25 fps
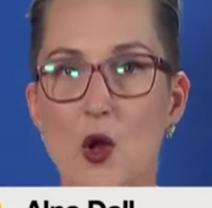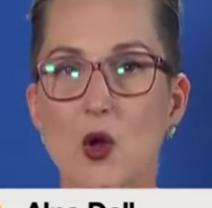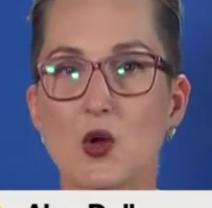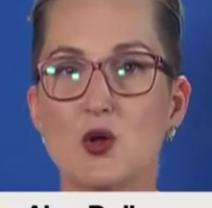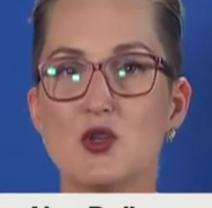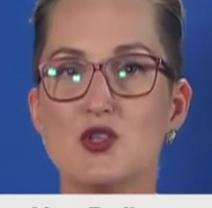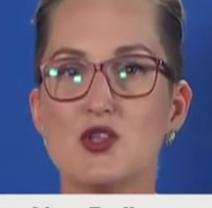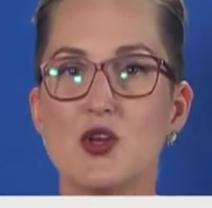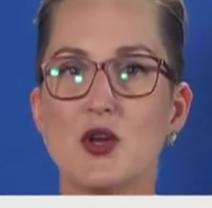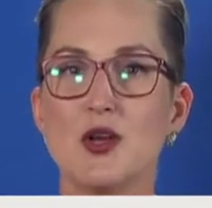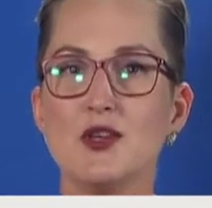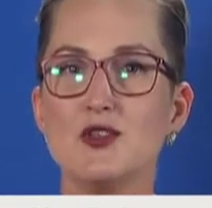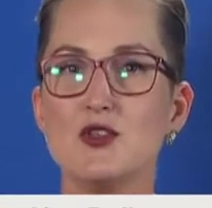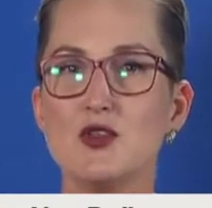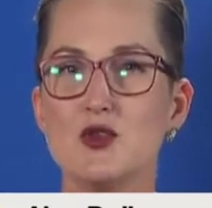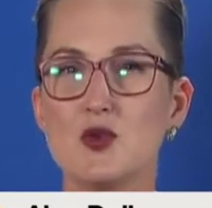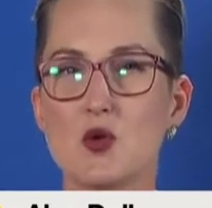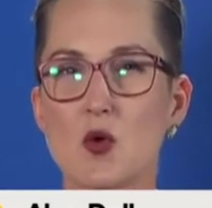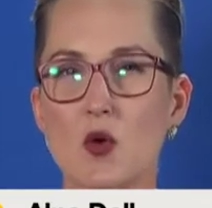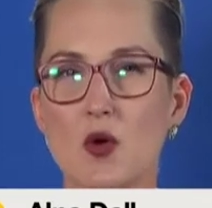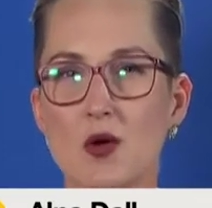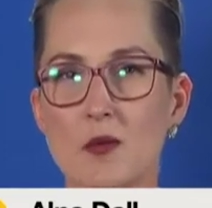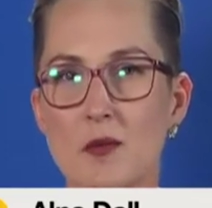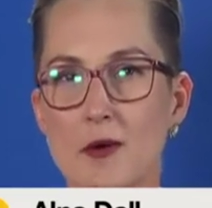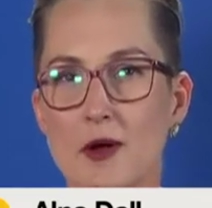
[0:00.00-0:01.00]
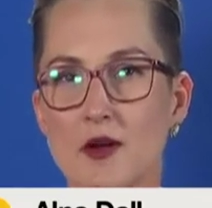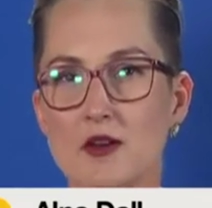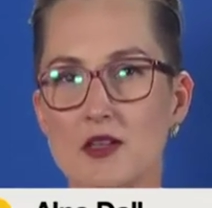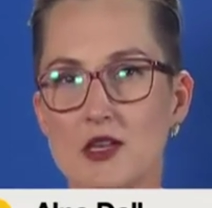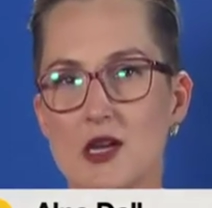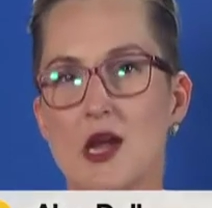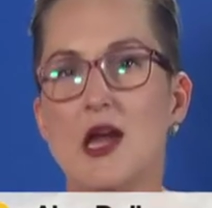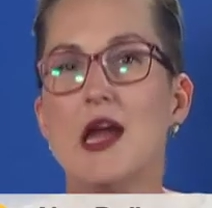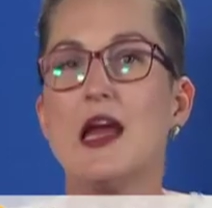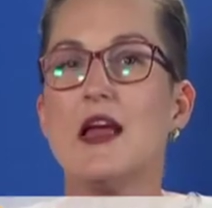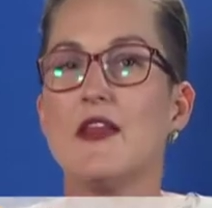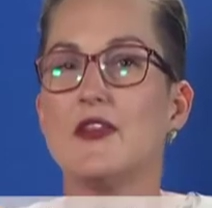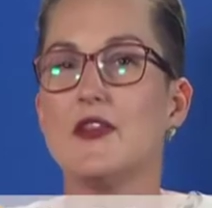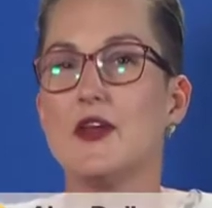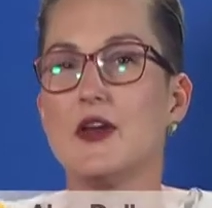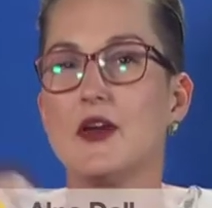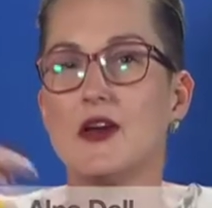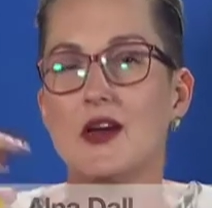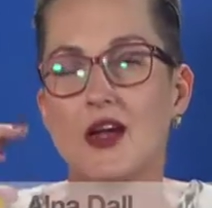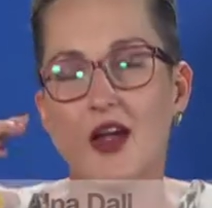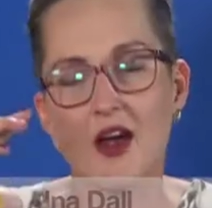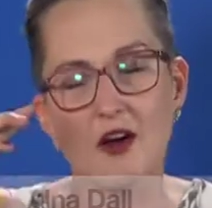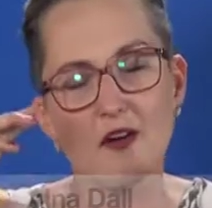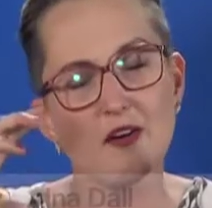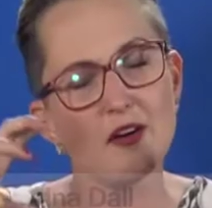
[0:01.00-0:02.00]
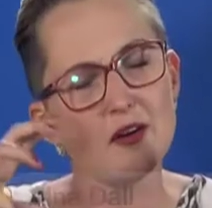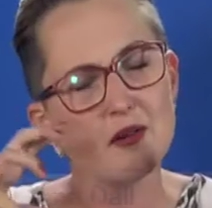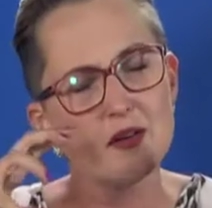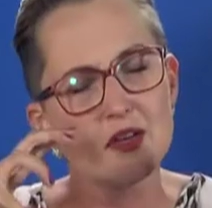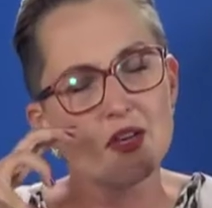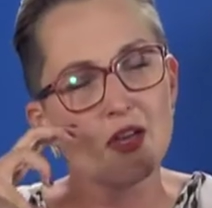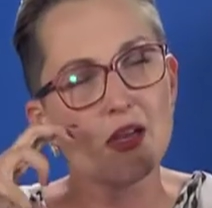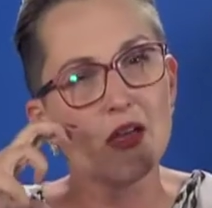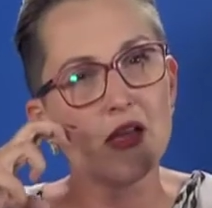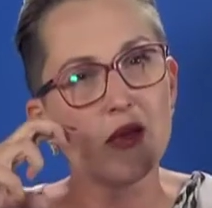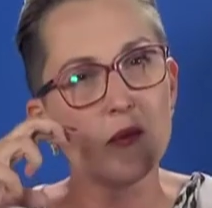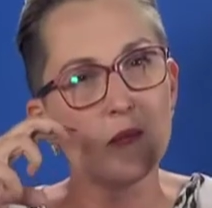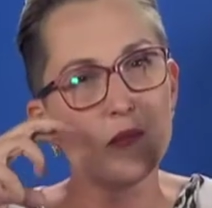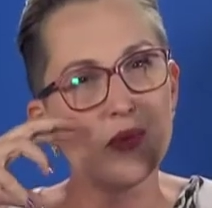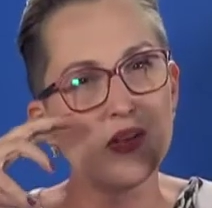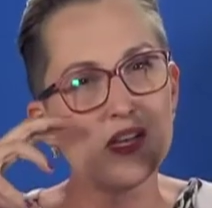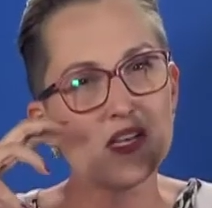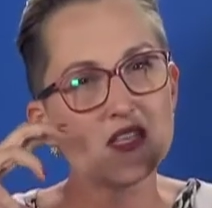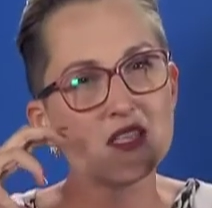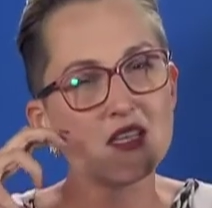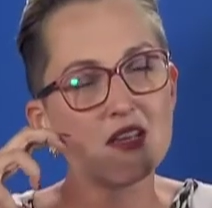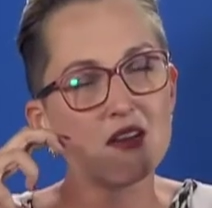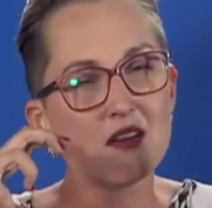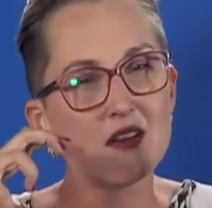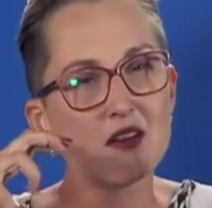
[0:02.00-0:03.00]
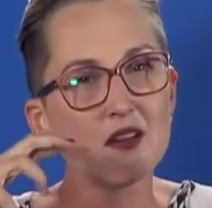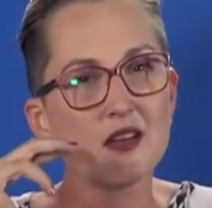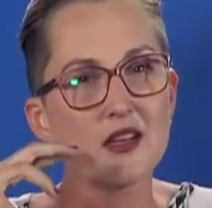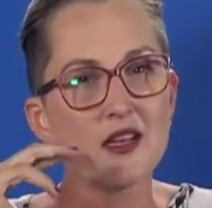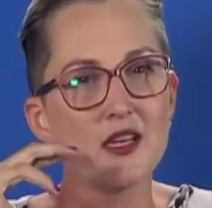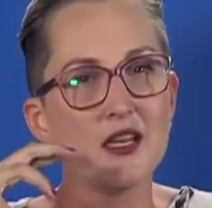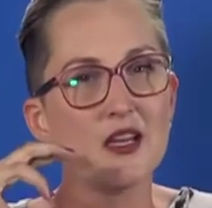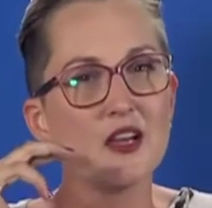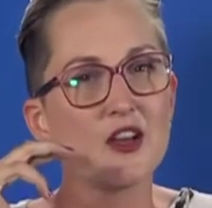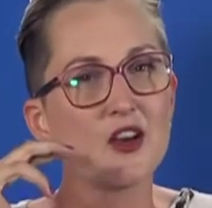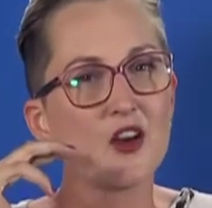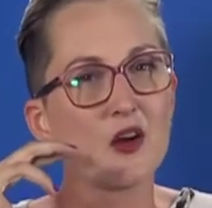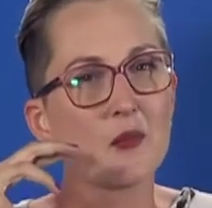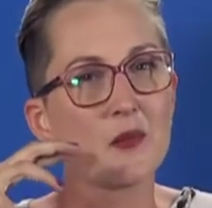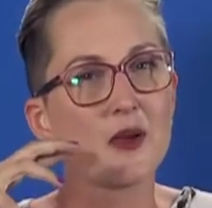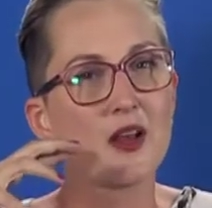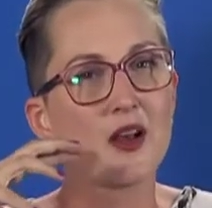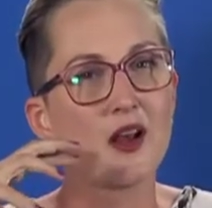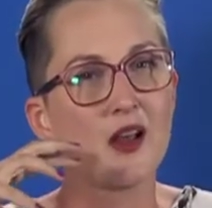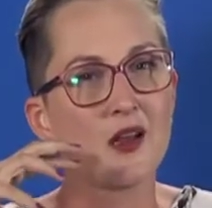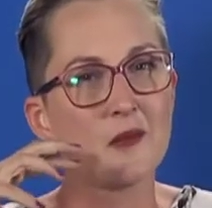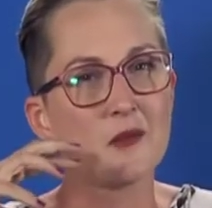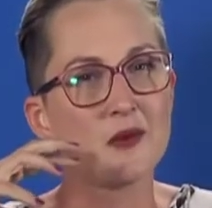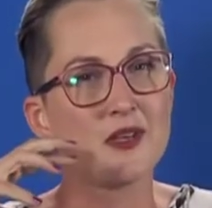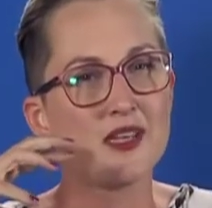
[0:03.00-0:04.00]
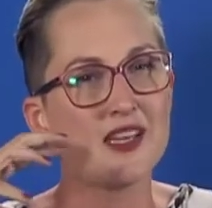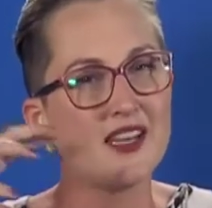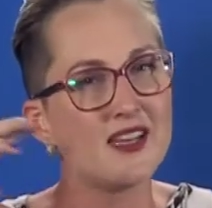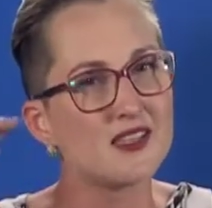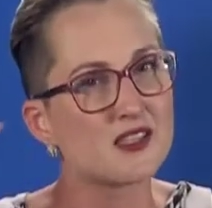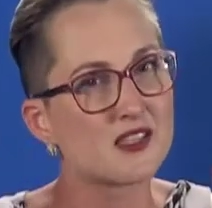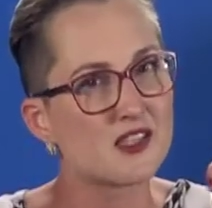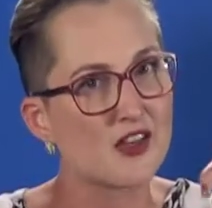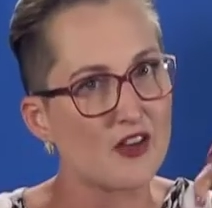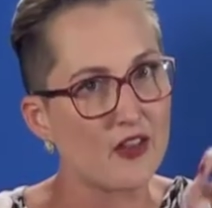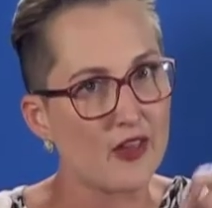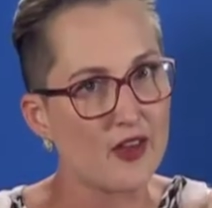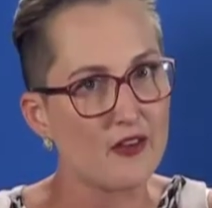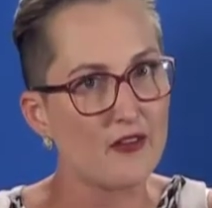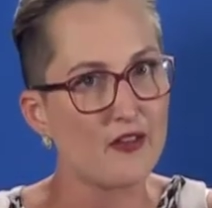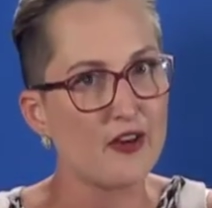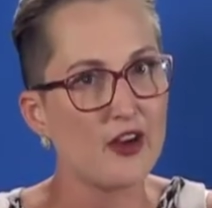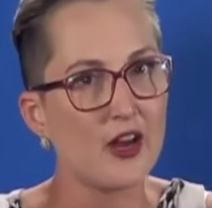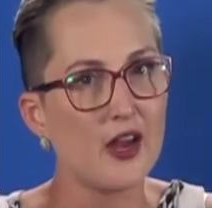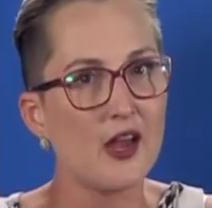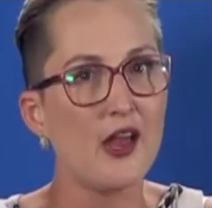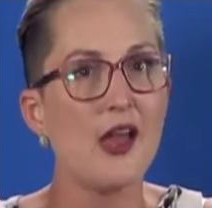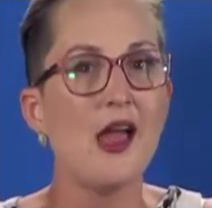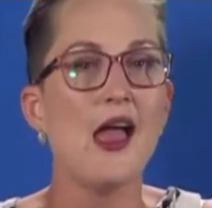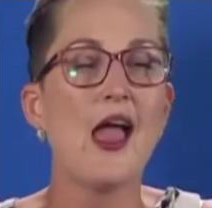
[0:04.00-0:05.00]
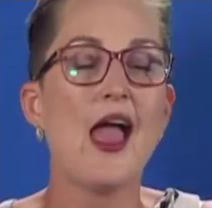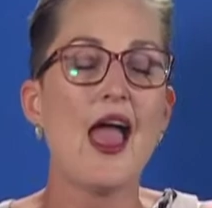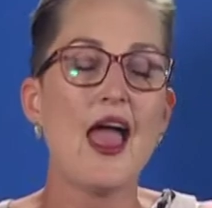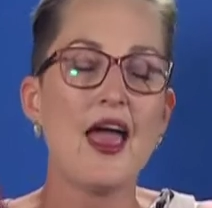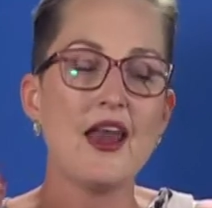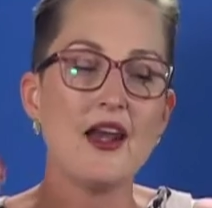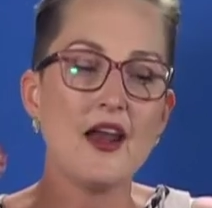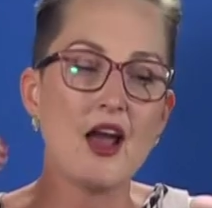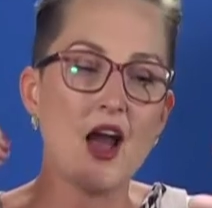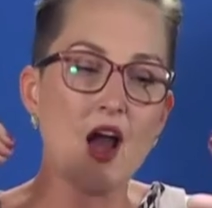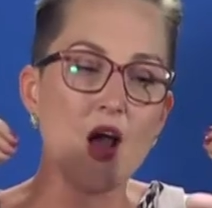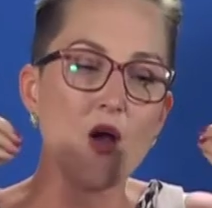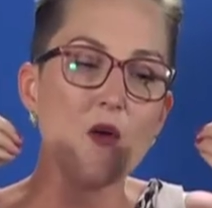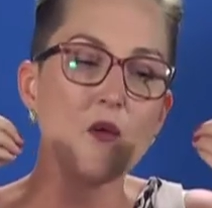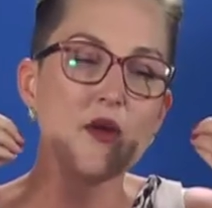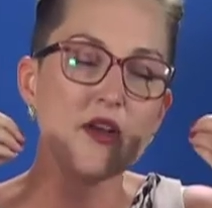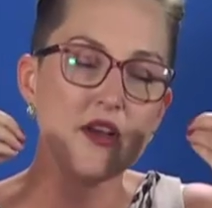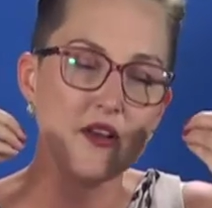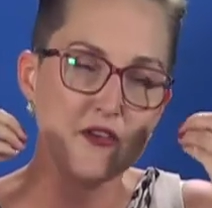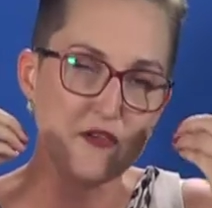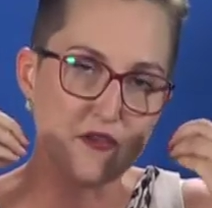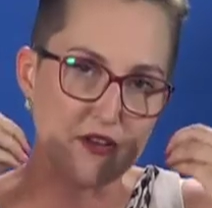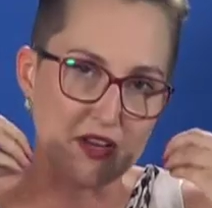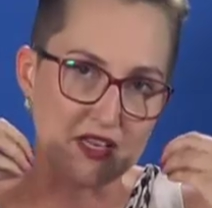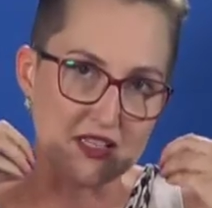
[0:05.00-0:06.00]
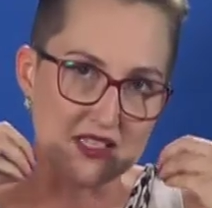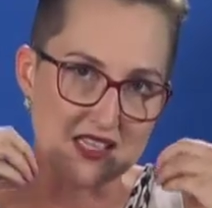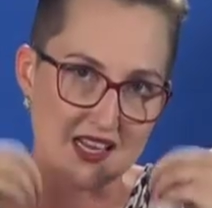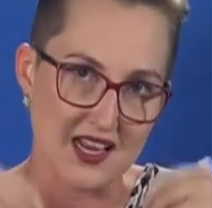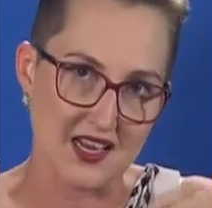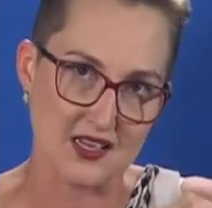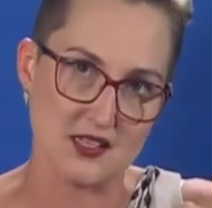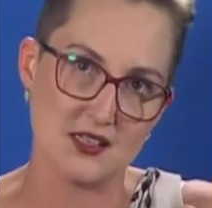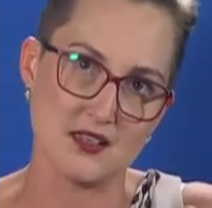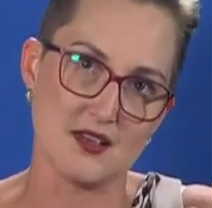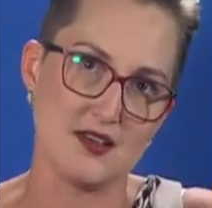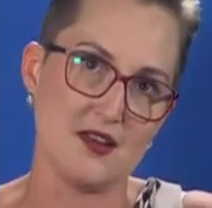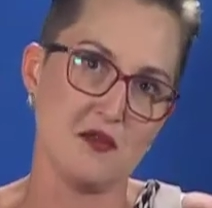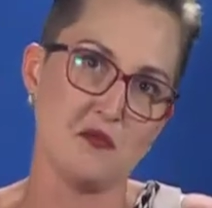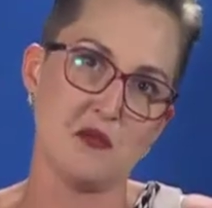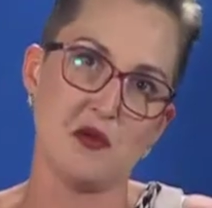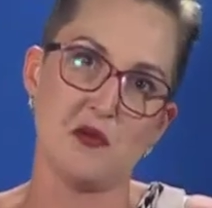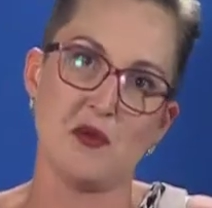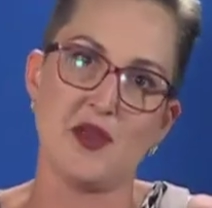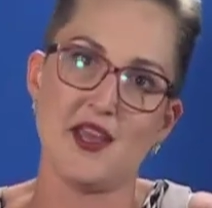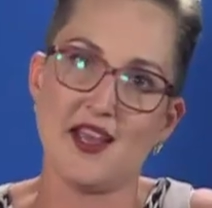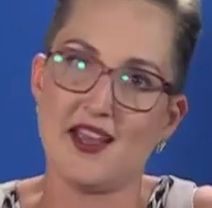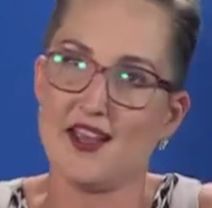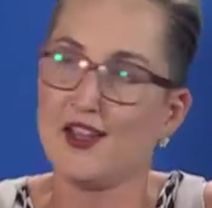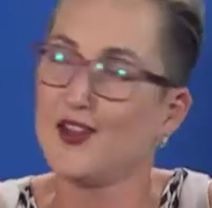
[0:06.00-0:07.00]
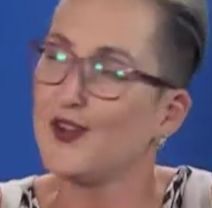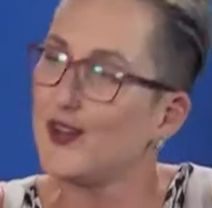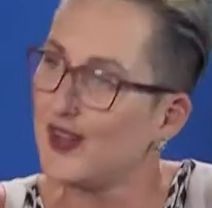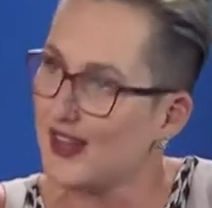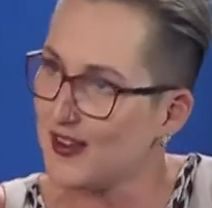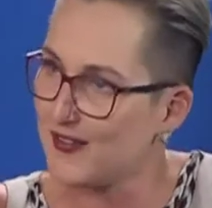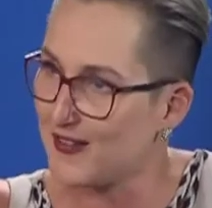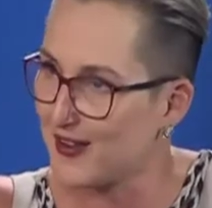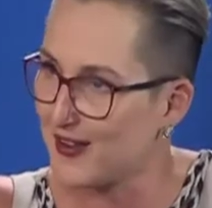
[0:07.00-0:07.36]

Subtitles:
who's going to talk about the current political and economic climate in South Africa and how it affects us in Namibia. Good evening,